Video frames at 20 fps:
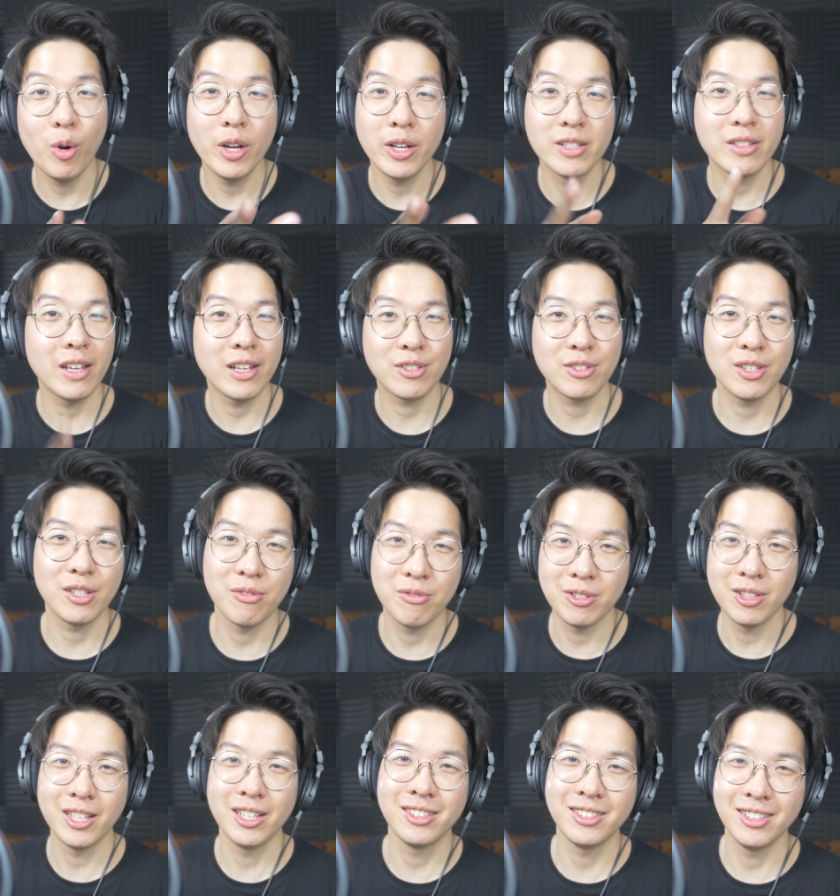One is actually
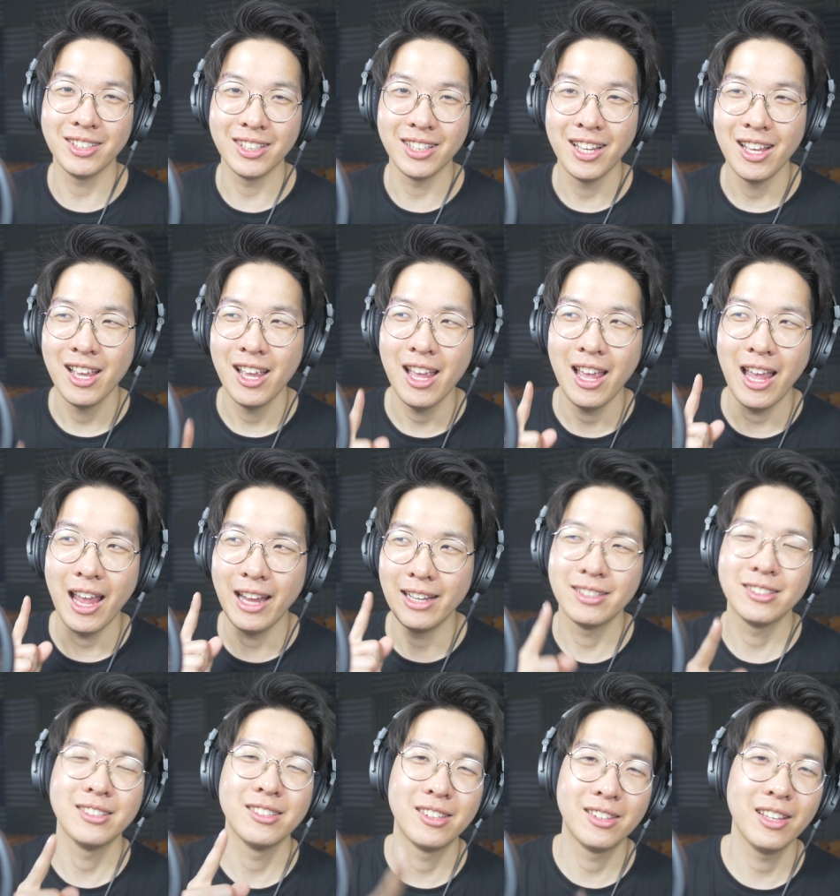releasing a
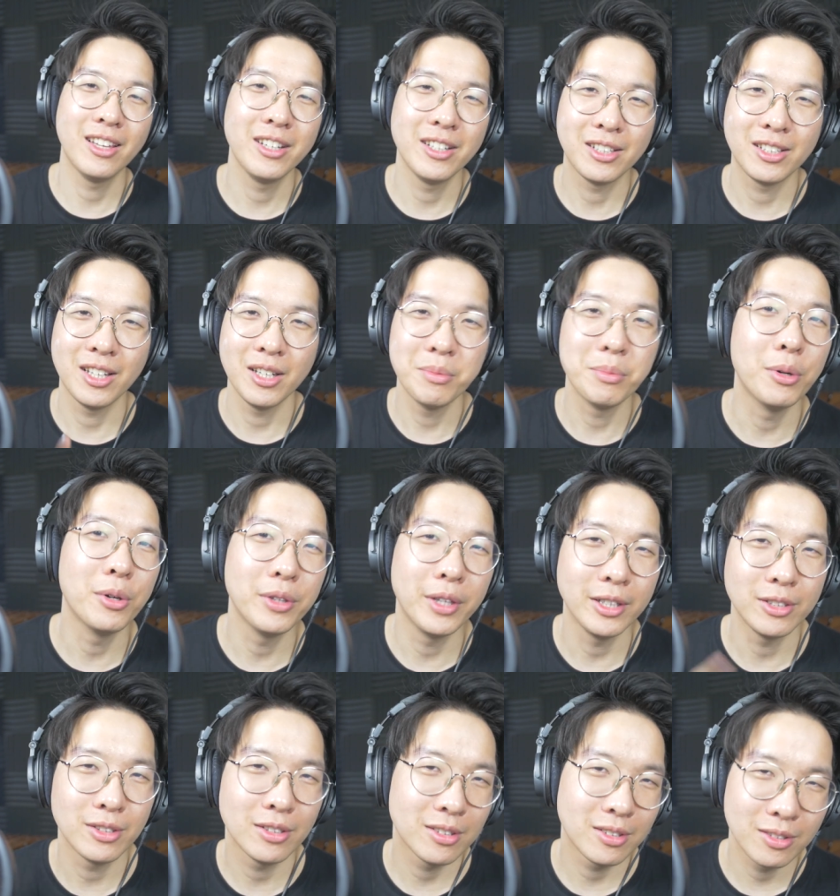synthetic keyboard.
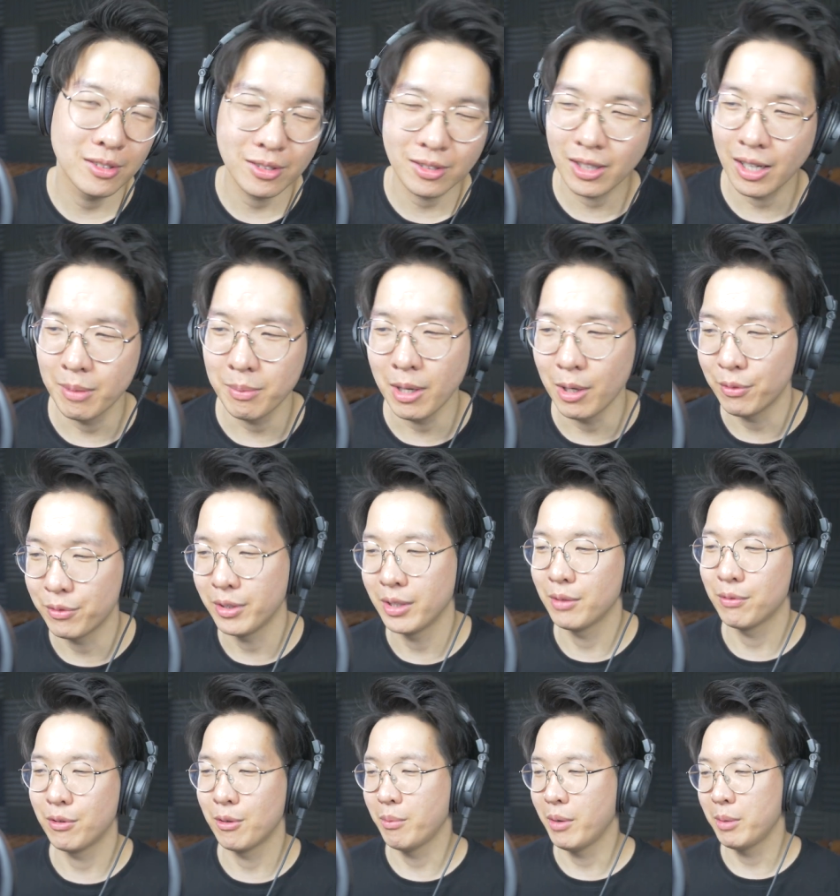They just came out of the
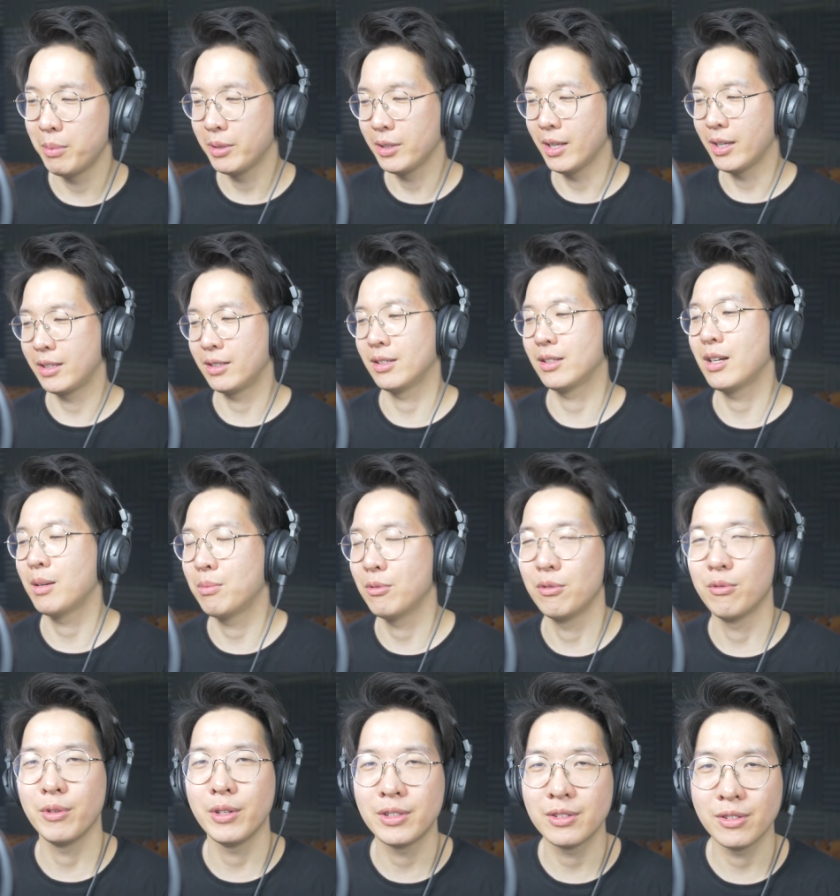info maybe like a
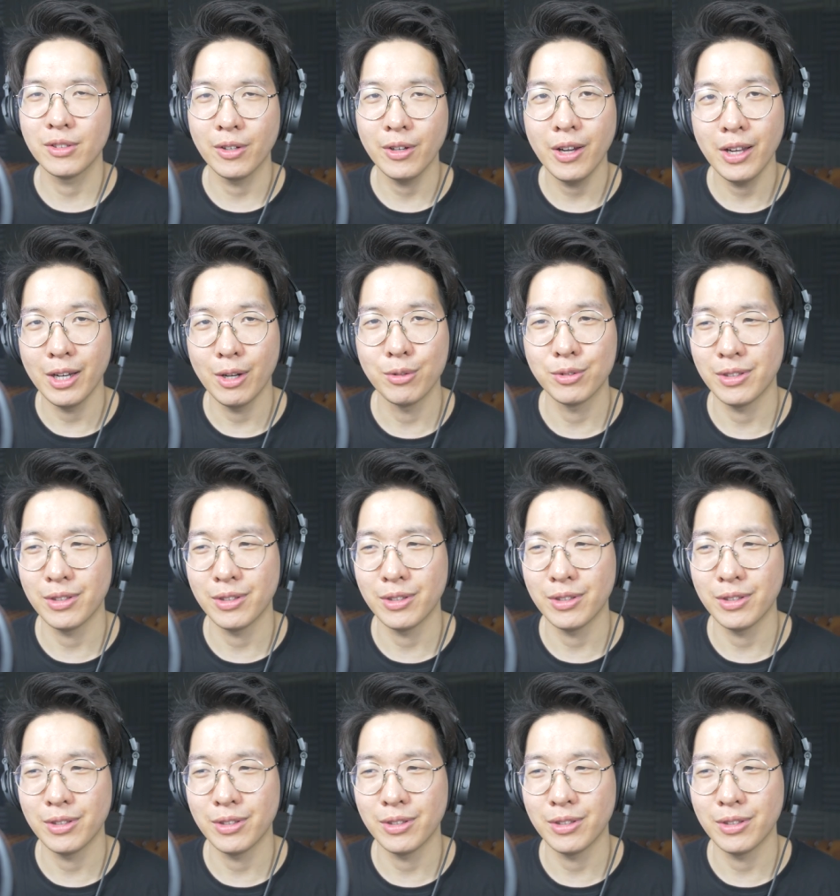couple of weeks ago. And I